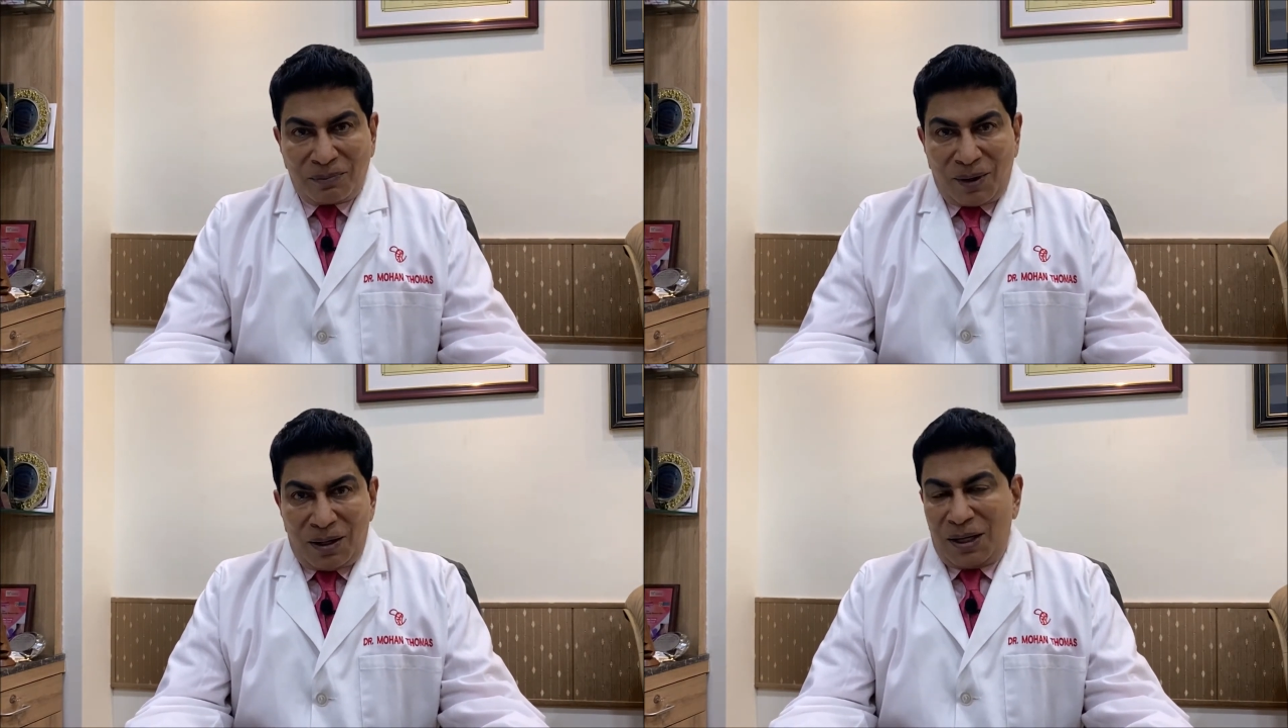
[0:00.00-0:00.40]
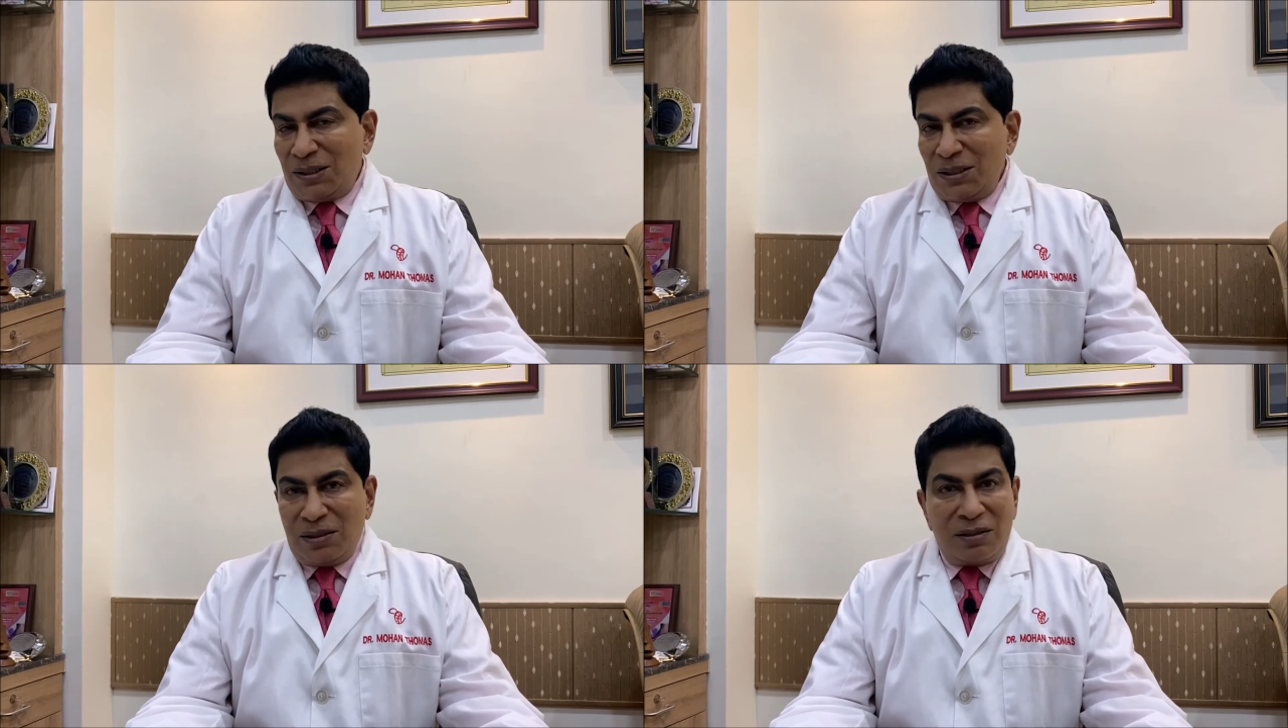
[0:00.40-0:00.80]

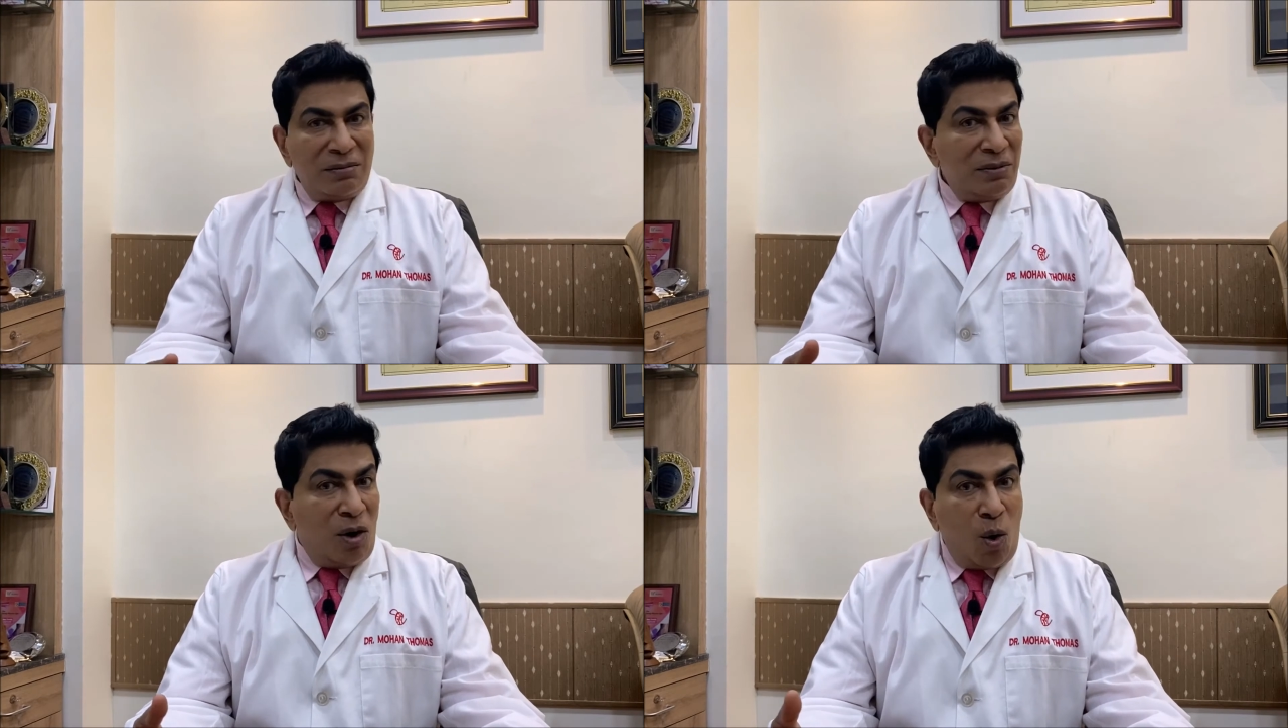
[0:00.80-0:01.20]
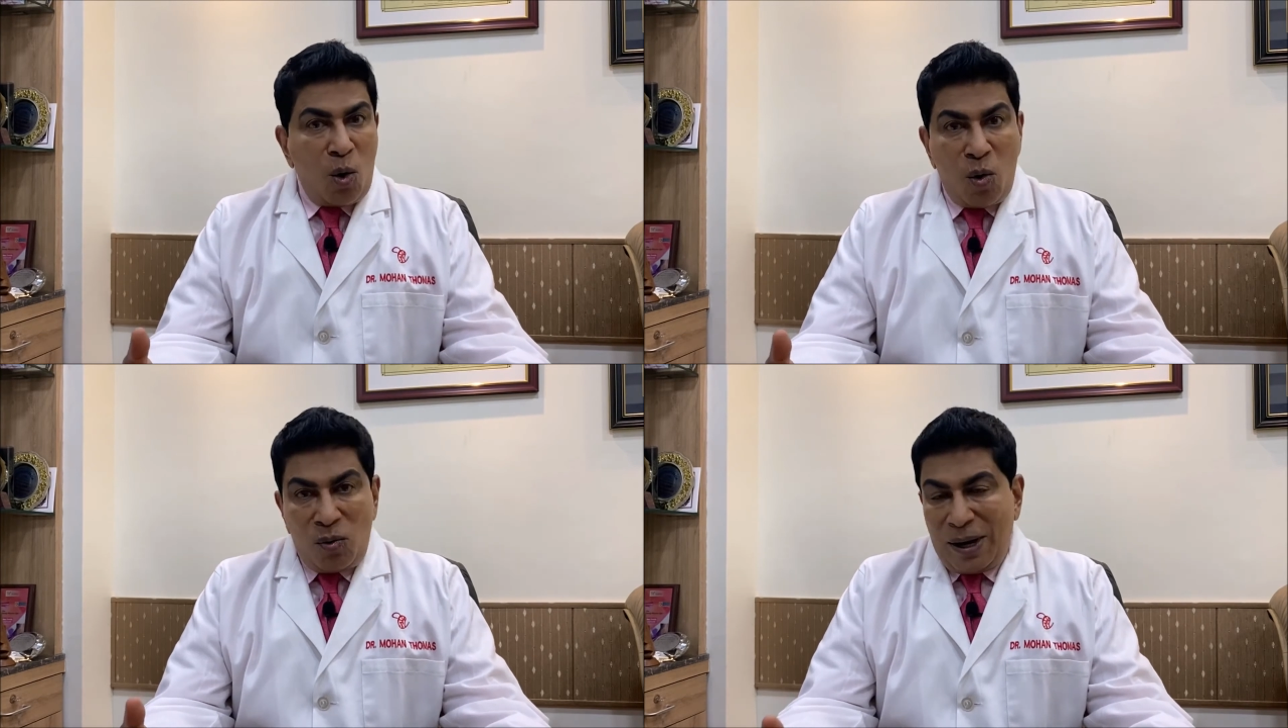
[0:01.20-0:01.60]
doesn't
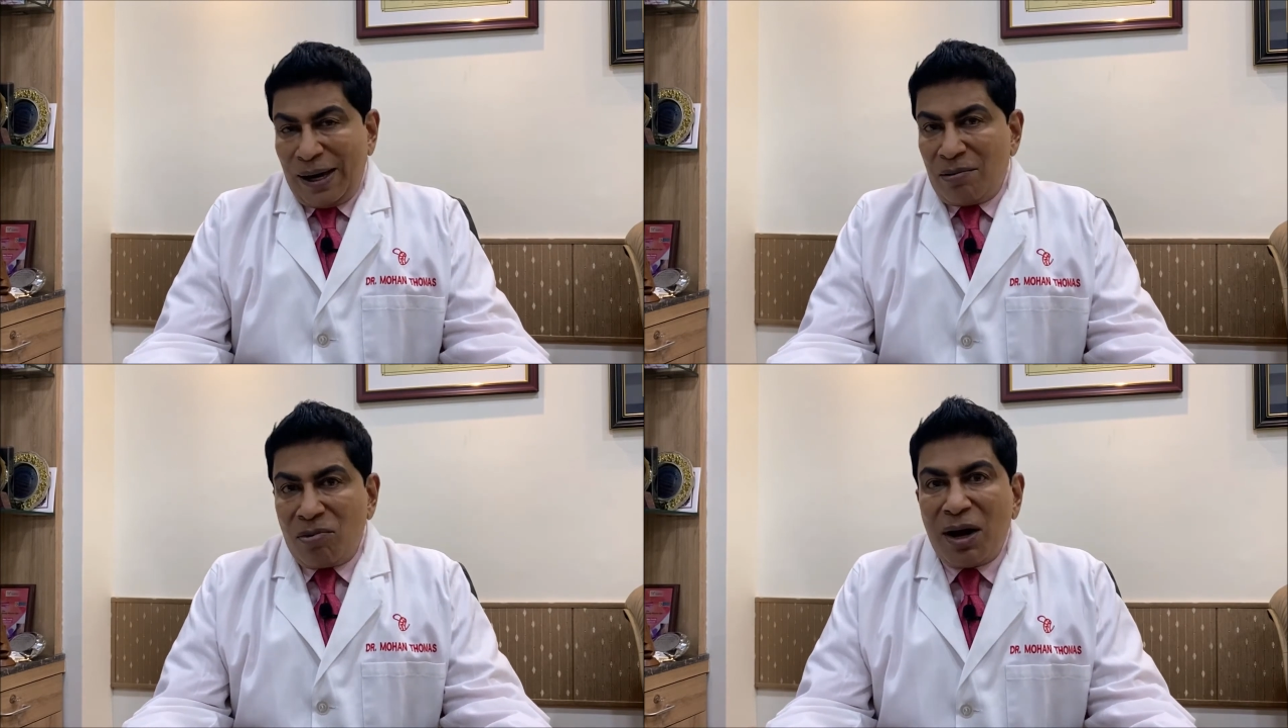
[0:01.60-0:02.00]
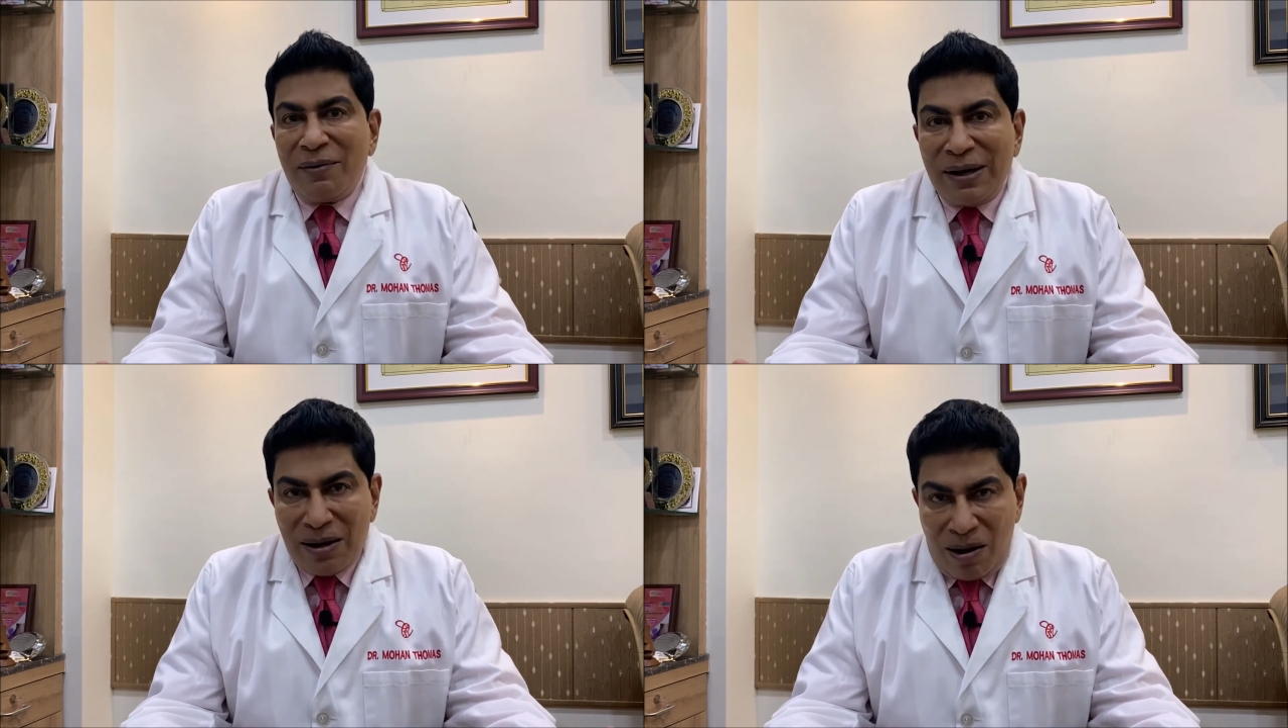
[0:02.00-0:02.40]
go like a
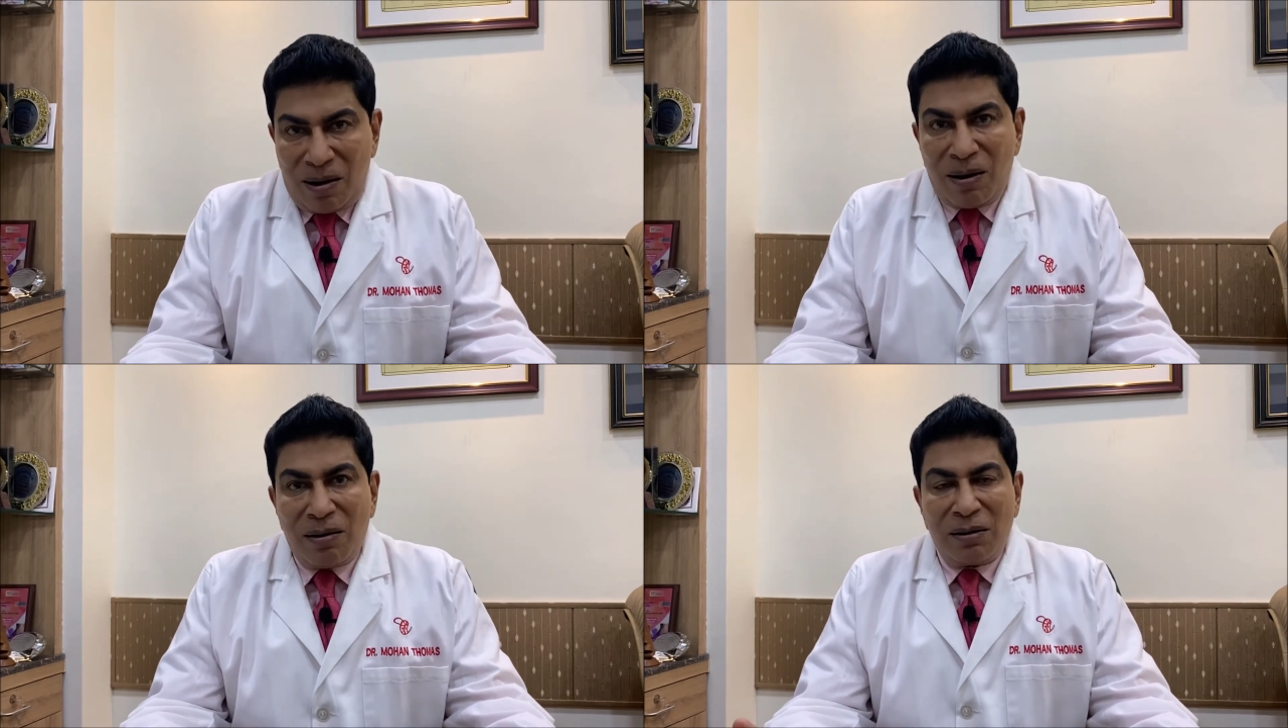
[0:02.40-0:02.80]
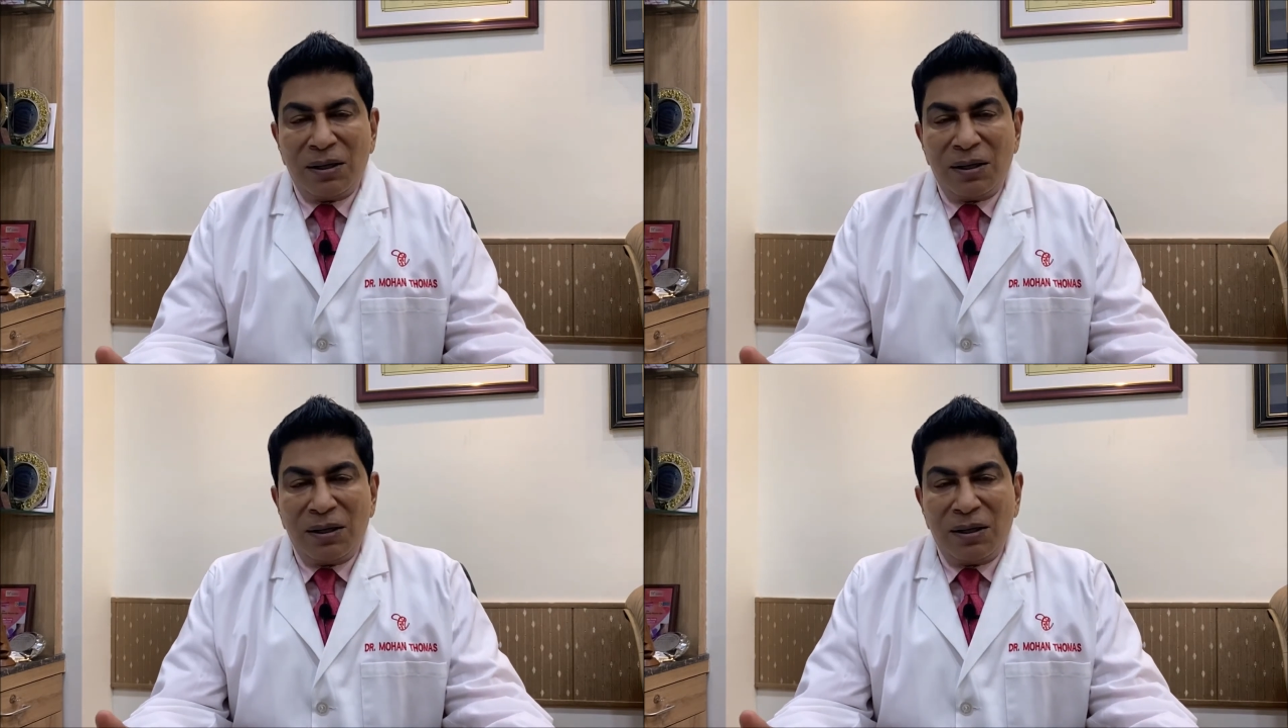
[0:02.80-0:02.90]
runaway car